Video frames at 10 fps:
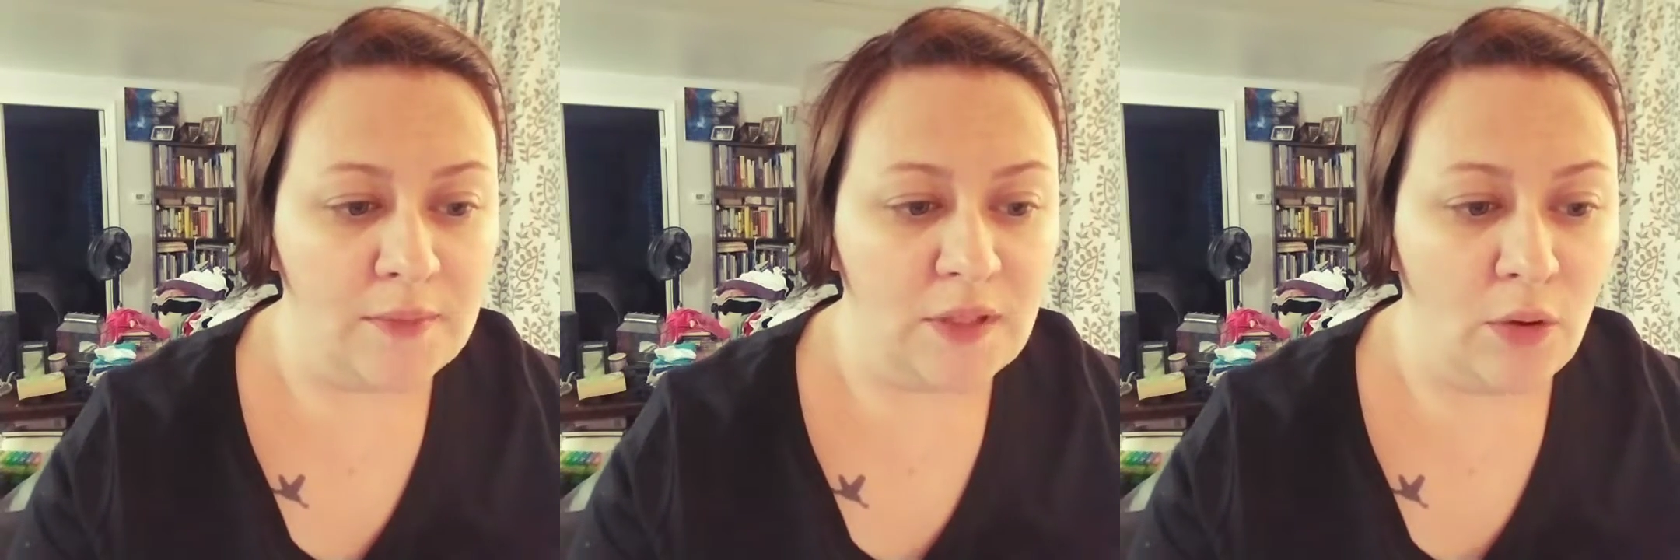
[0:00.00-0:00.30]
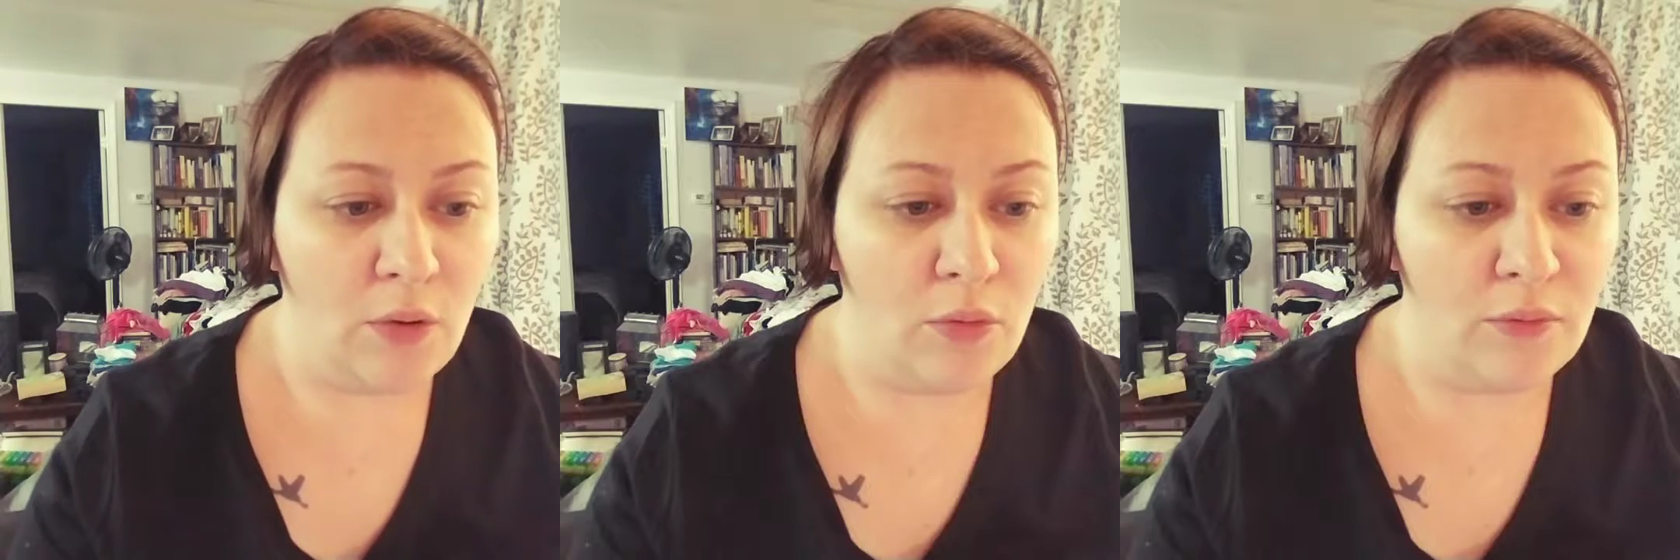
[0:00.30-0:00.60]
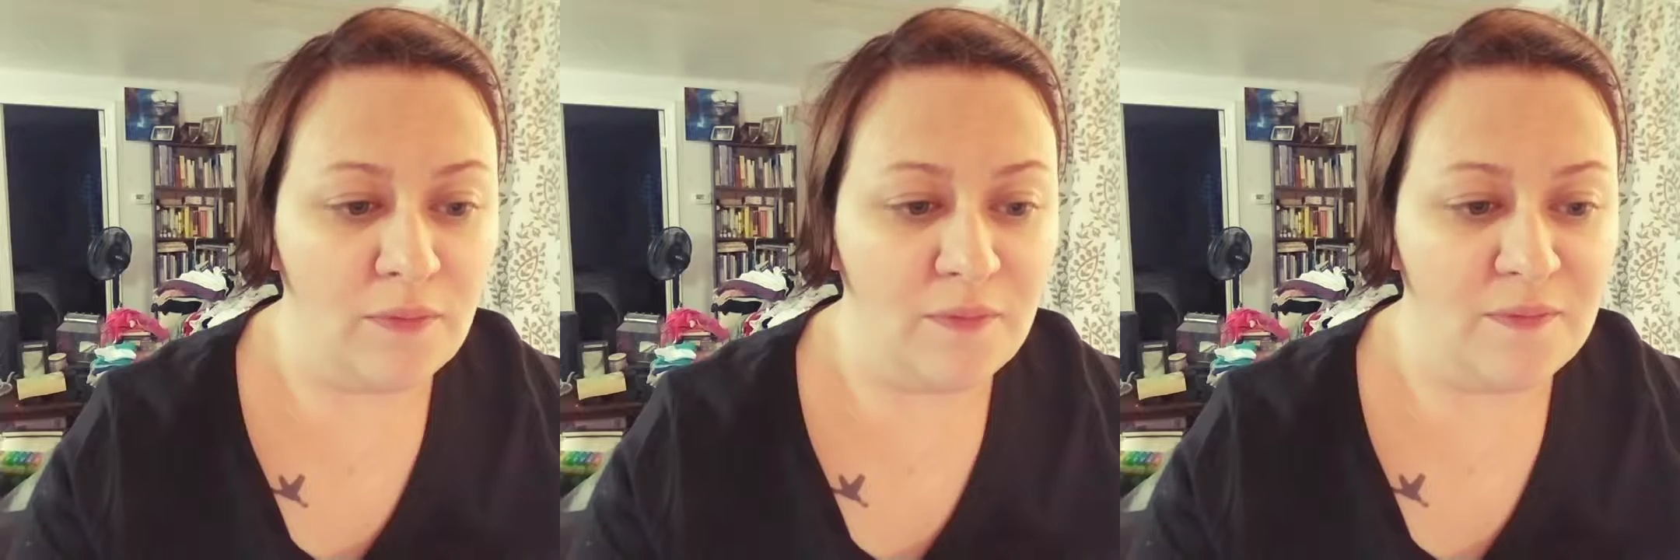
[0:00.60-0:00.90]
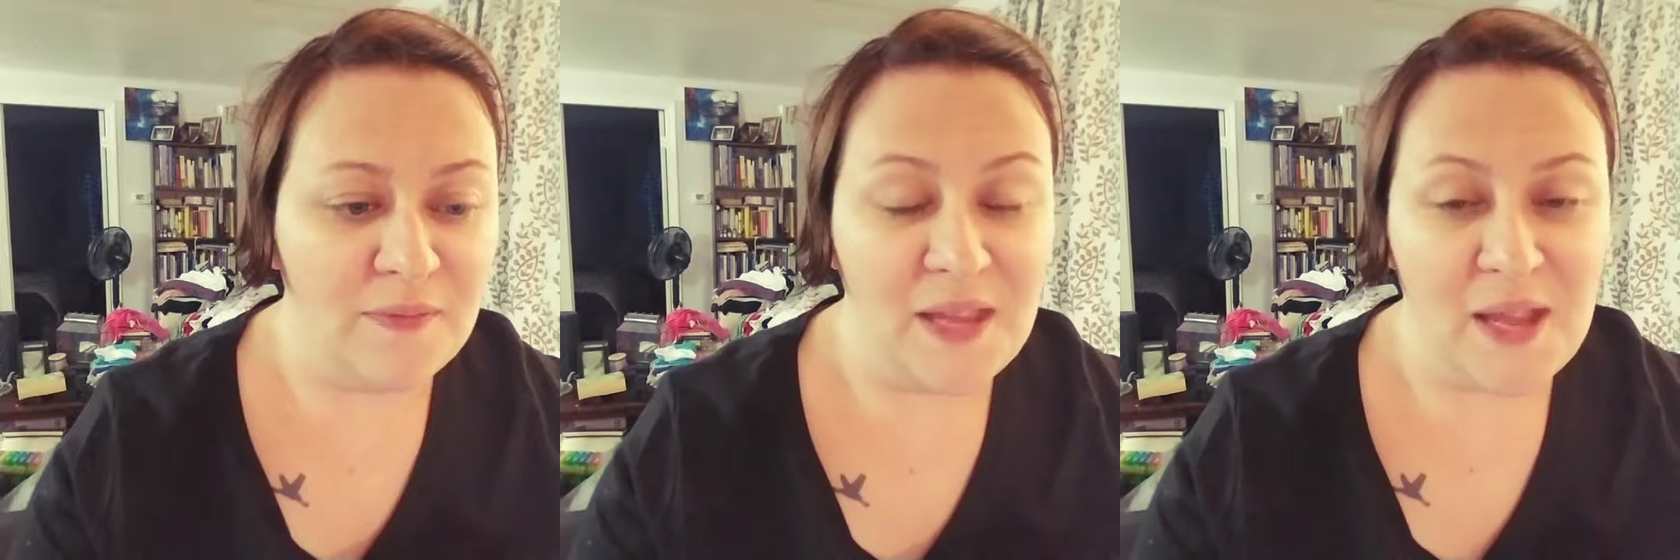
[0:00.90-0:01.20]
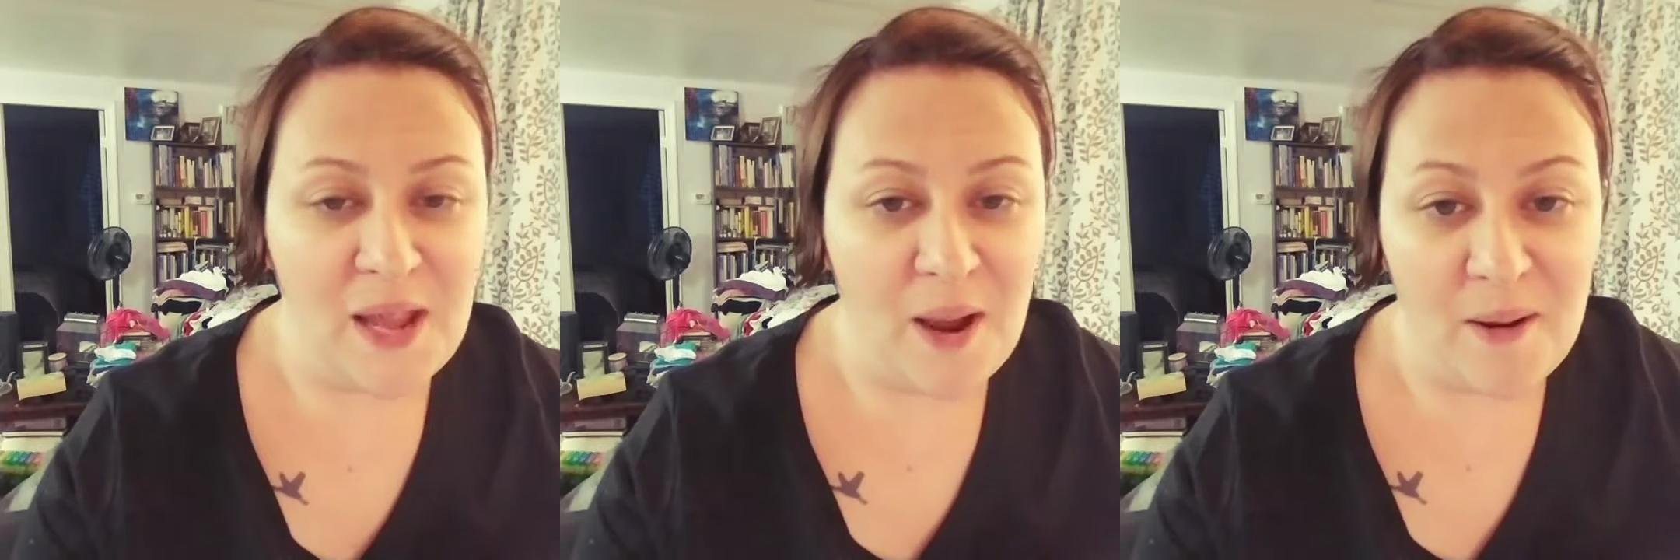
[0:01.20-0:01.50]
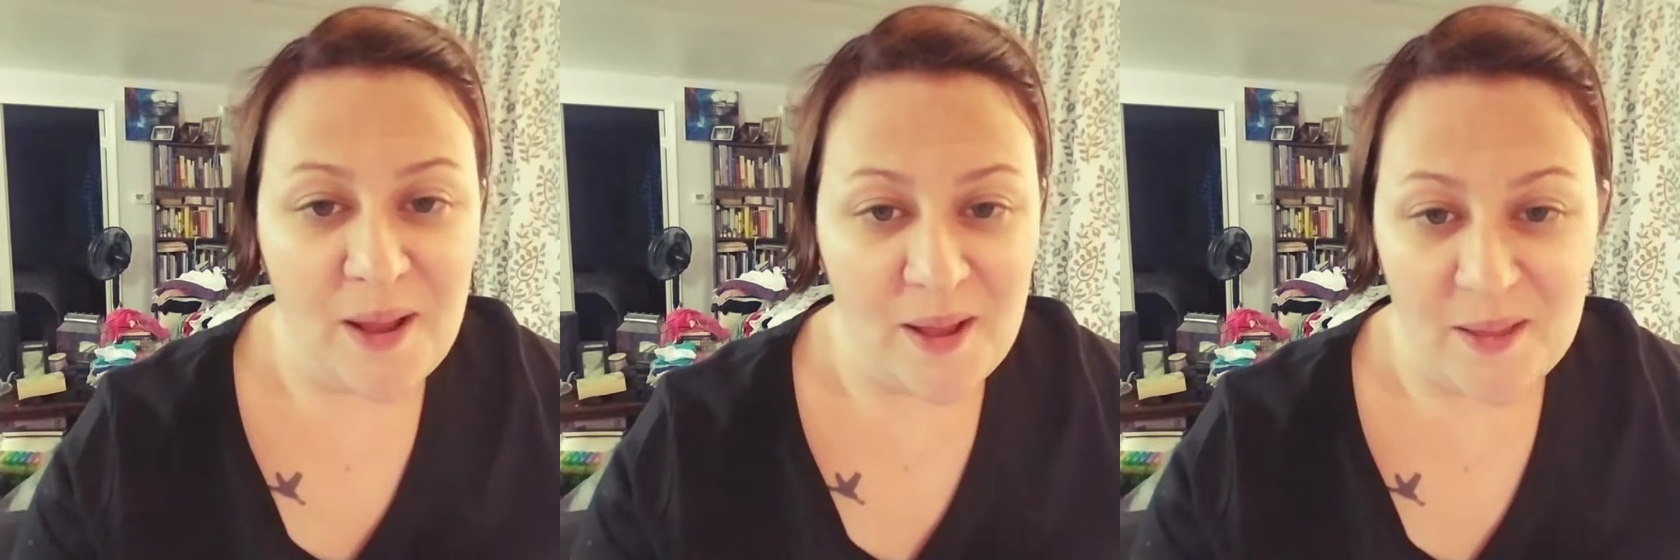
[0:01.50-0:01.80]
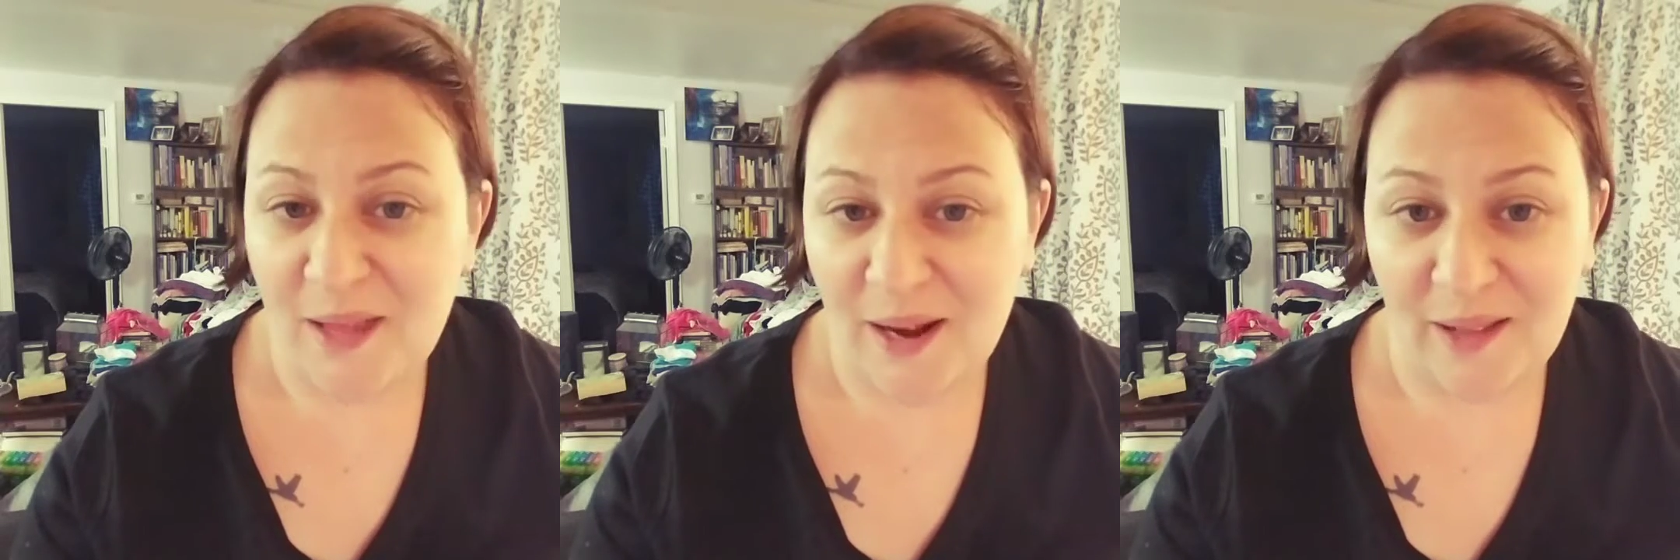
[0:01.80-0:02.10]
So the area
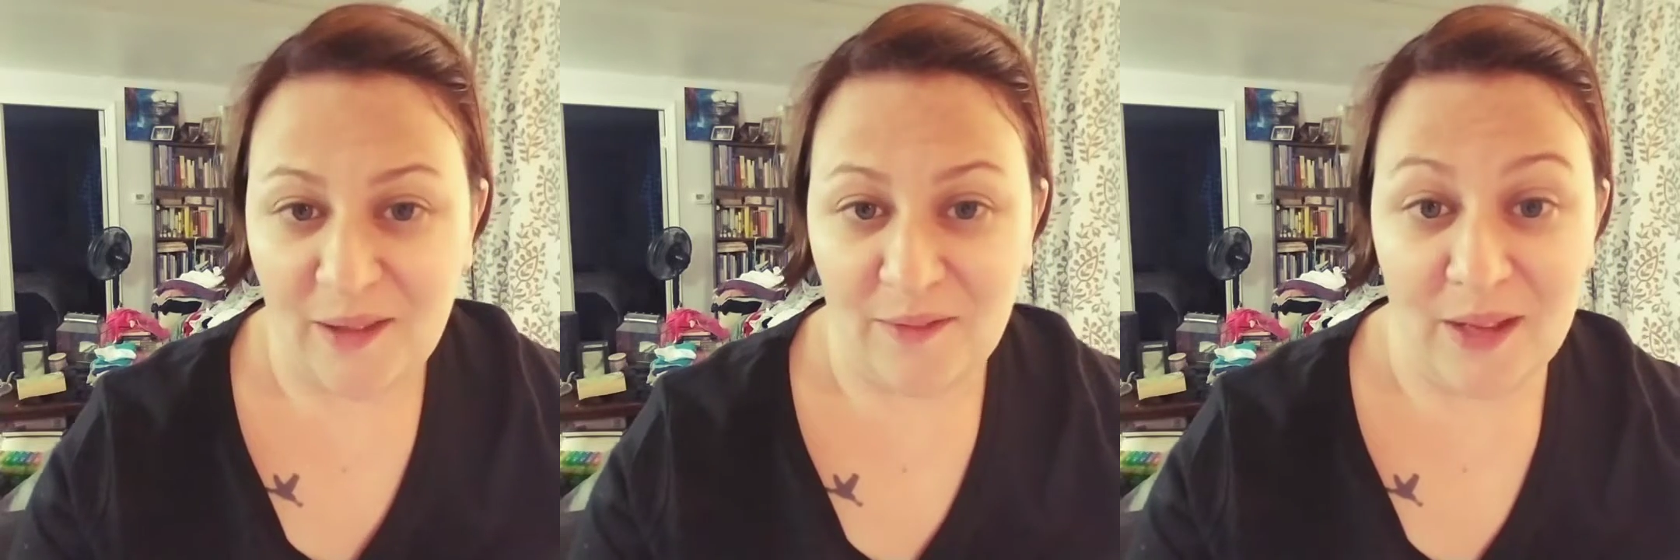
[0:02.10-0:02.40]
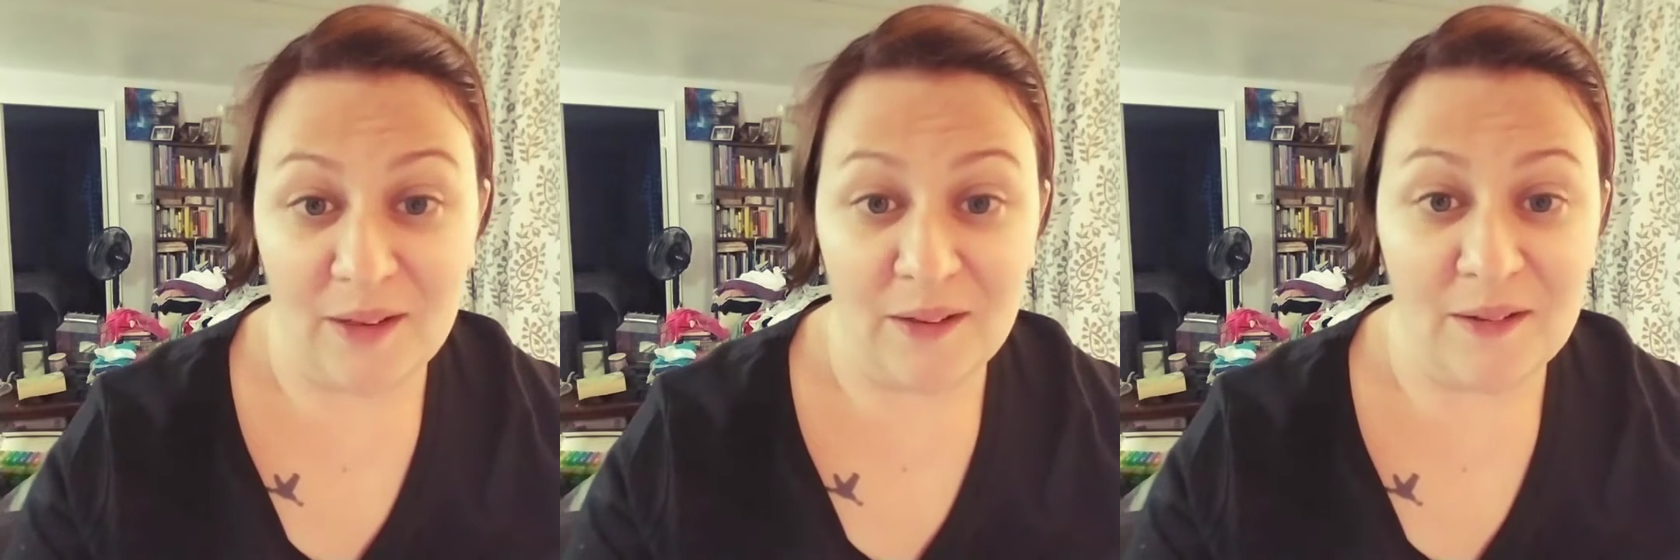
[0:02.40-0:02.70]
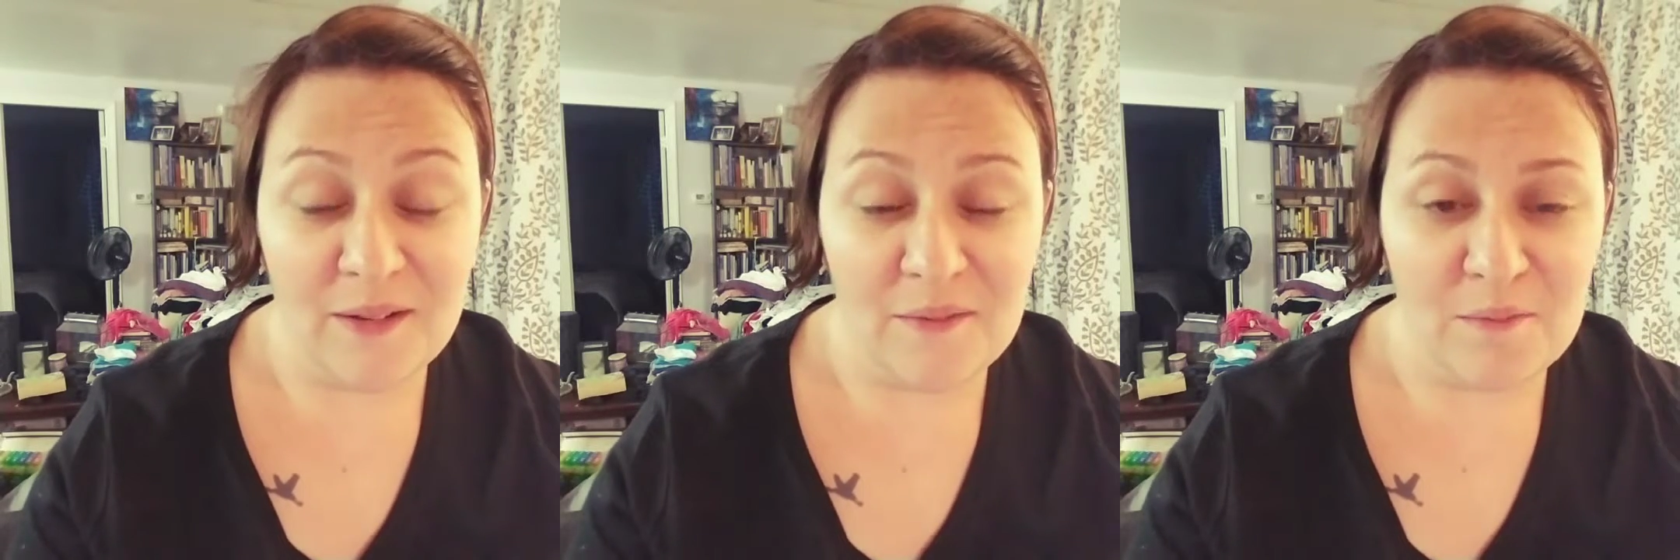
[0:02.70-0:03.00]
that I live in